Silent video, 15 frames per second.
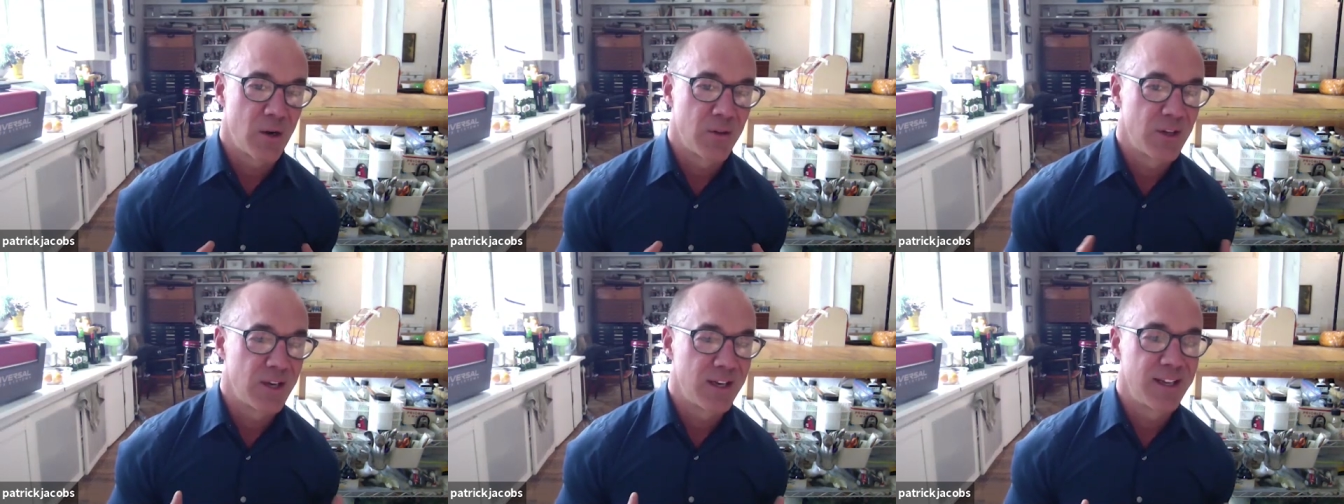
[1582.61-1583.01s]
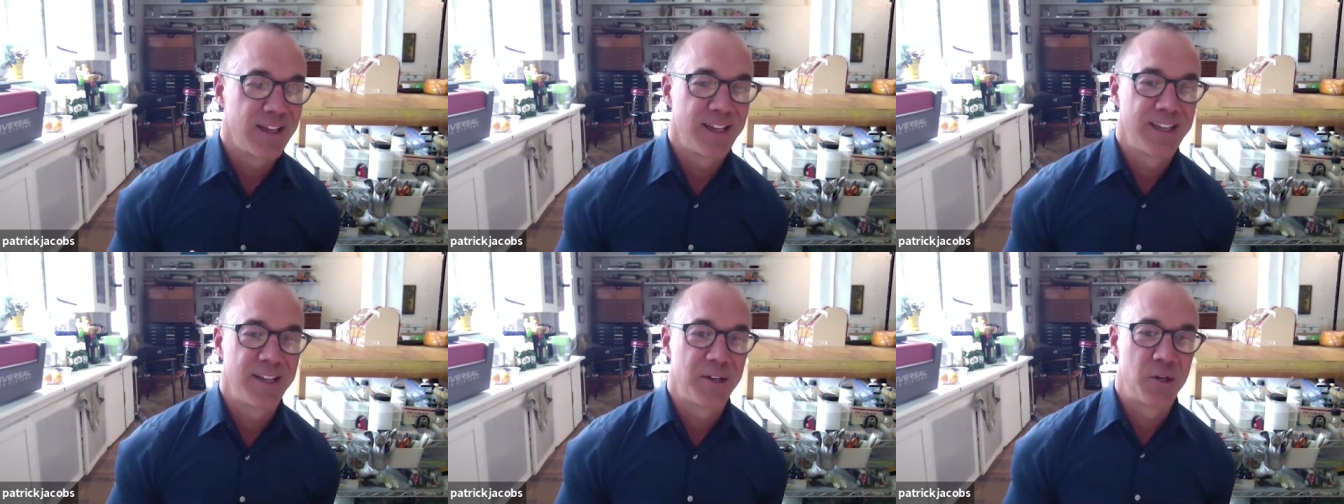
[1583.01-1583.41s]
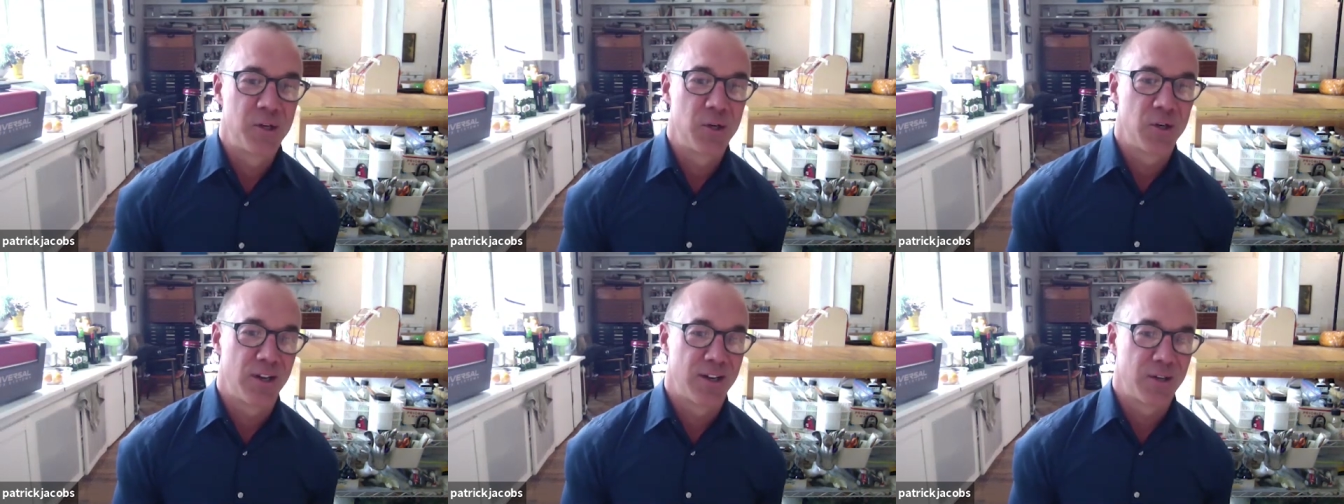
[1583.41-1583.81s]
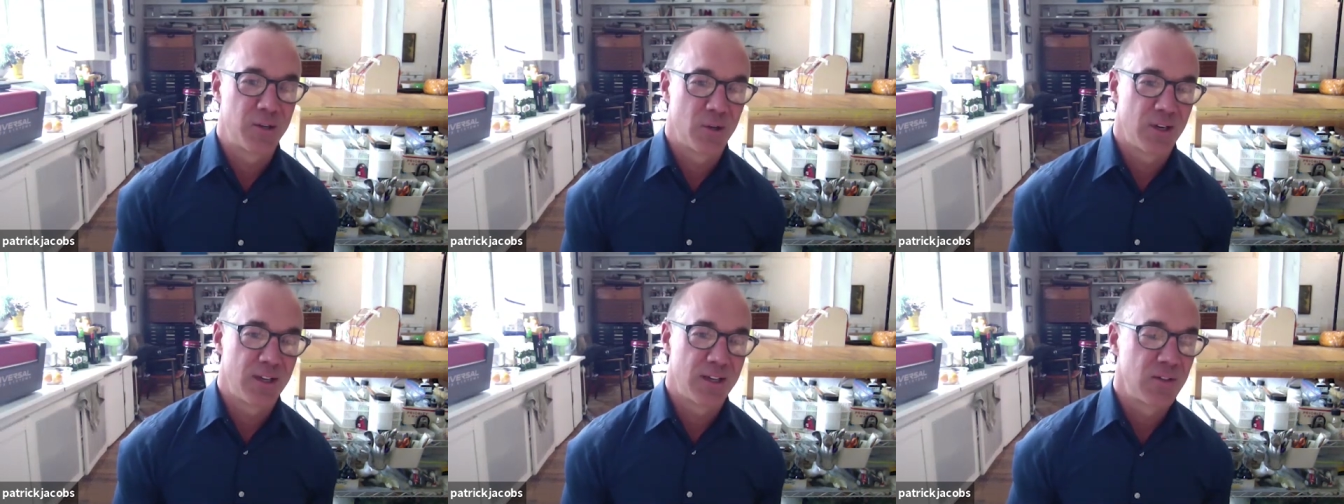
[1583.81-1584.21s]
then you're not
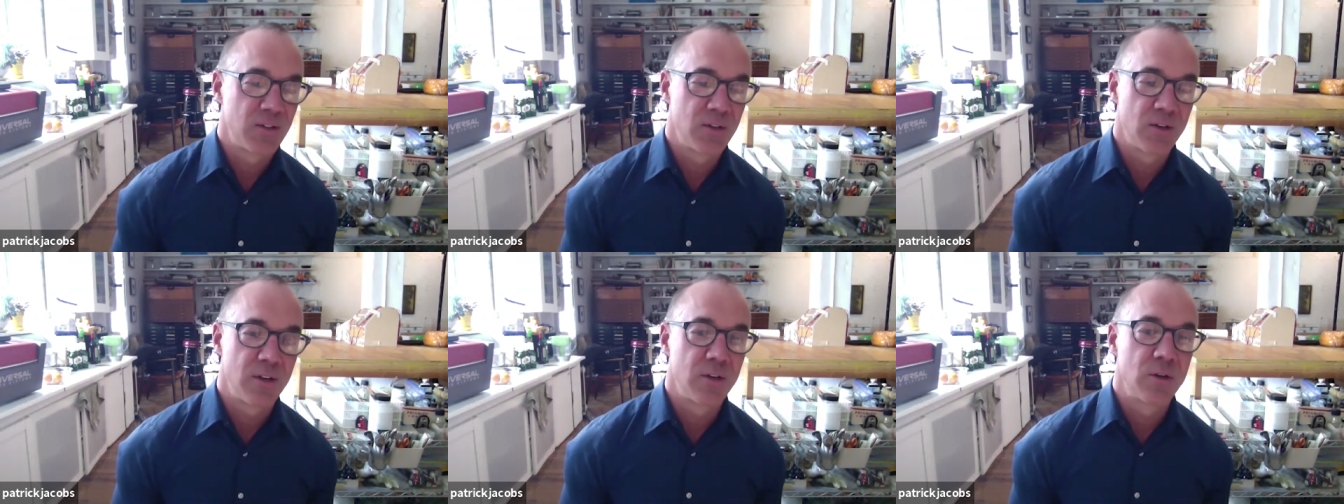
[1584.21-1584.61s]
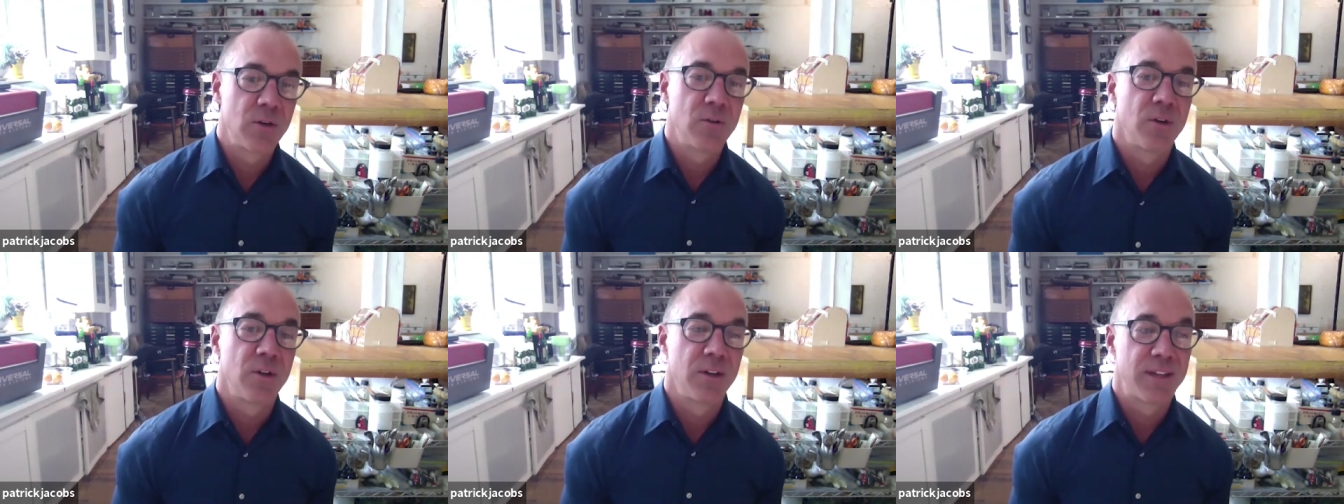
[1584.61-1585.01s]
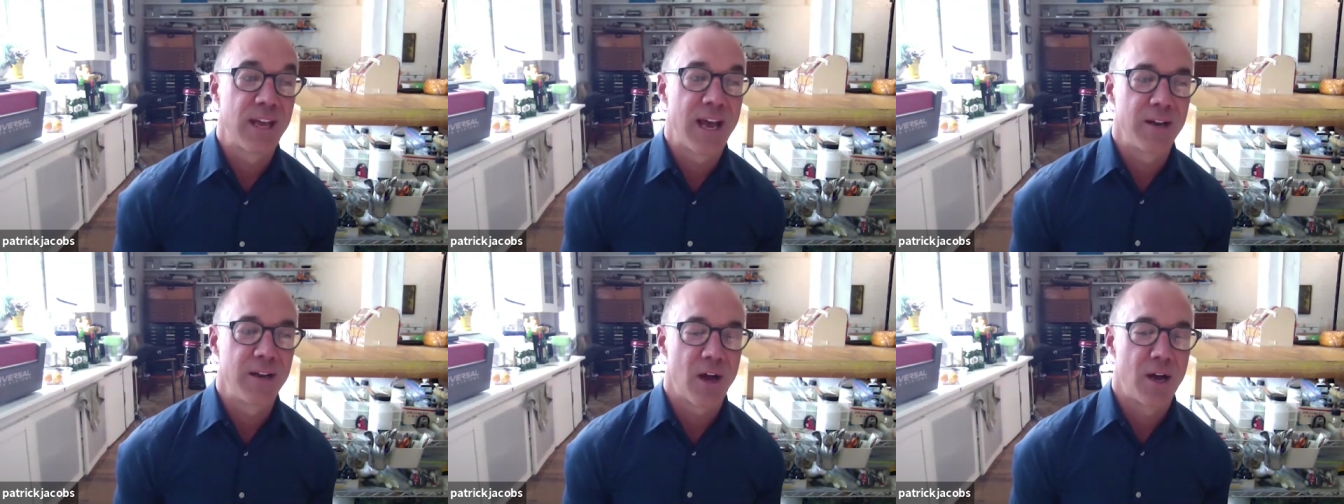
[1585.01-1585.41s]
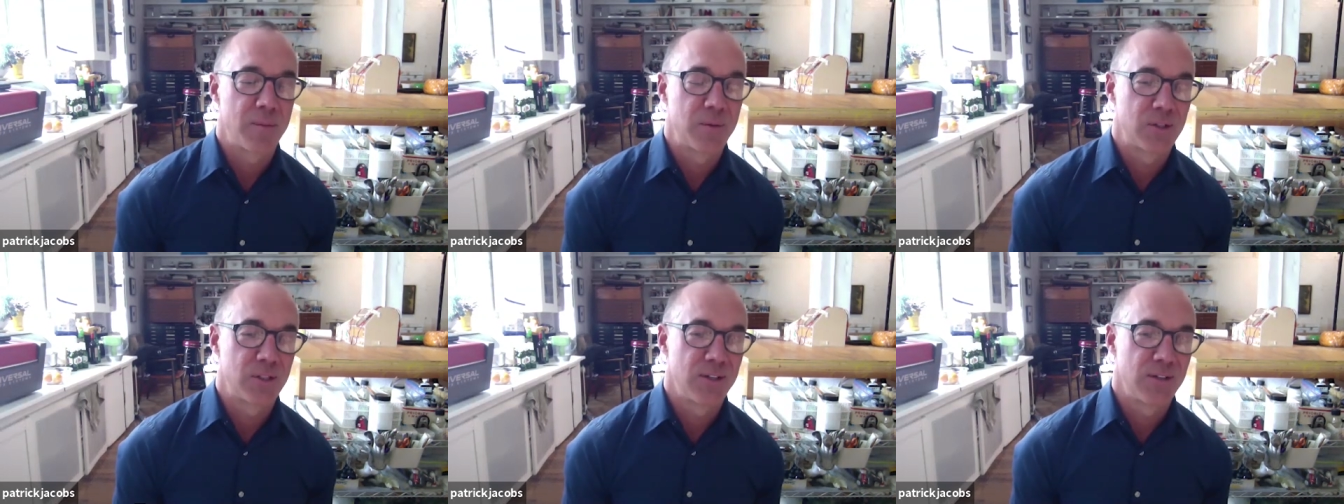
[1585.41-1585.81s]
going it's you're, you're that
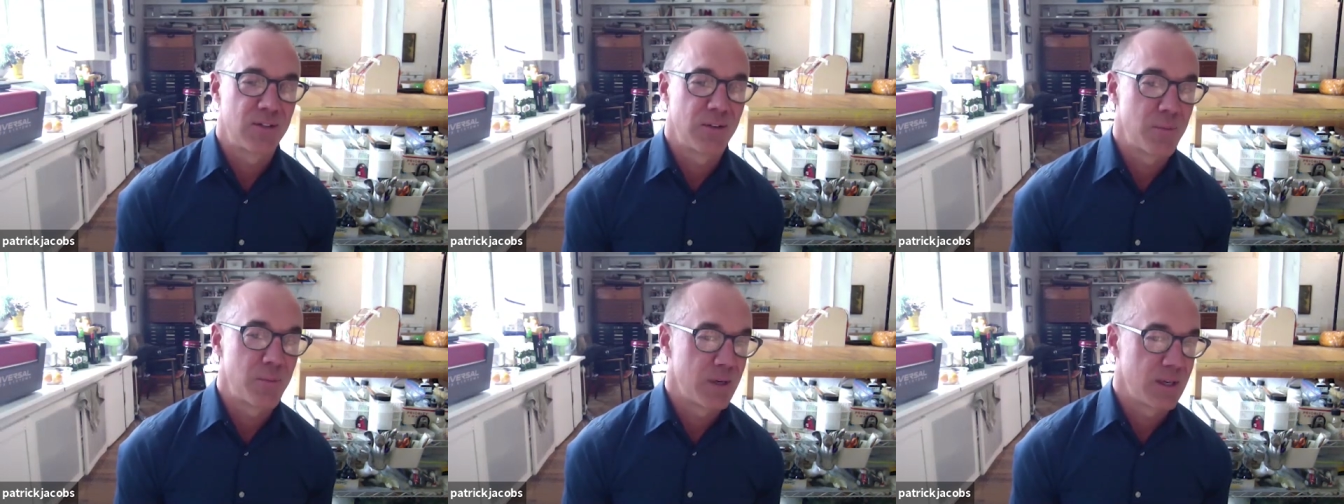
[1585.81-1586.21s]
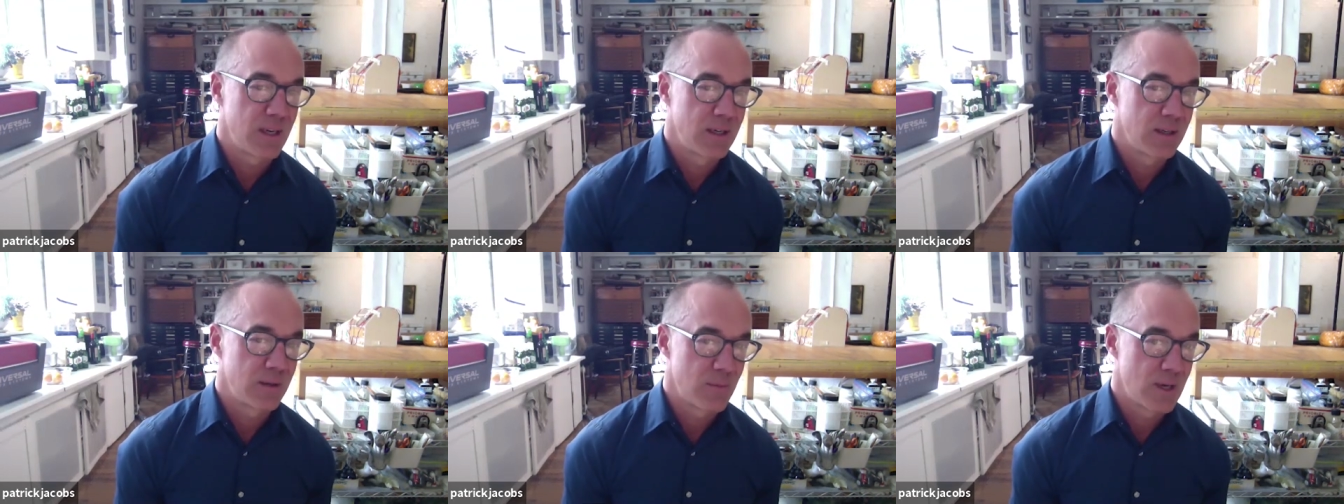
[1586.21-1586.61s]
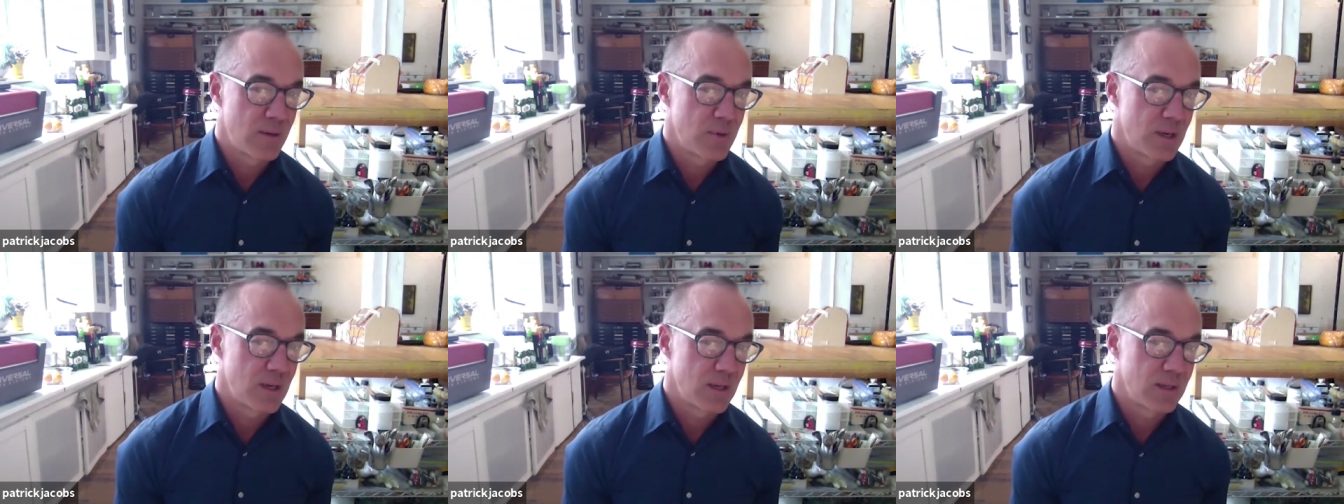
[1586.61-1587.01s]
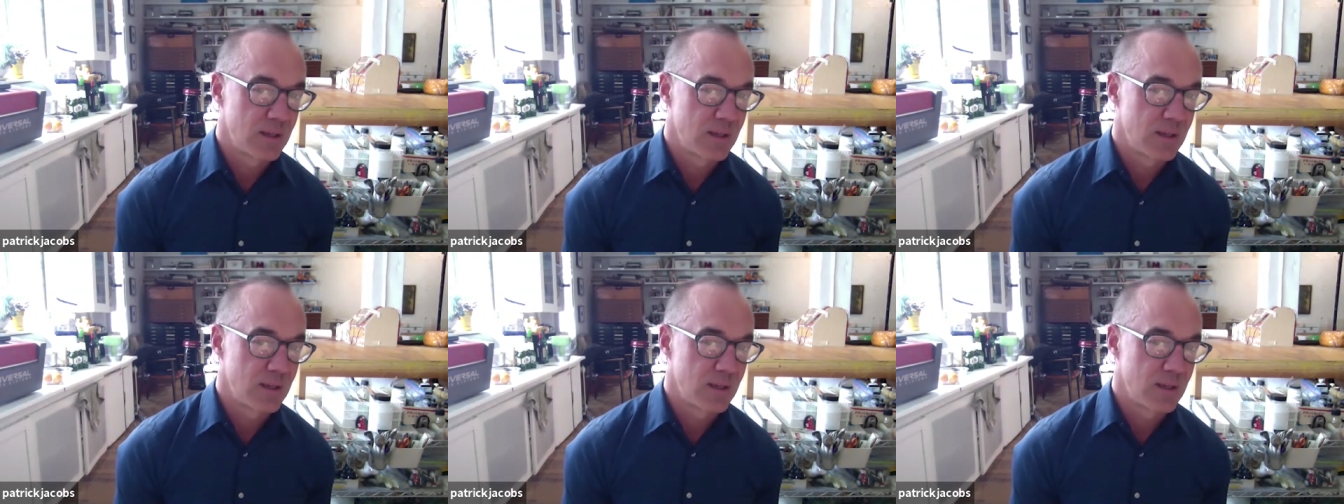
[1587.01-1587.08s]
option is eliminated in my mind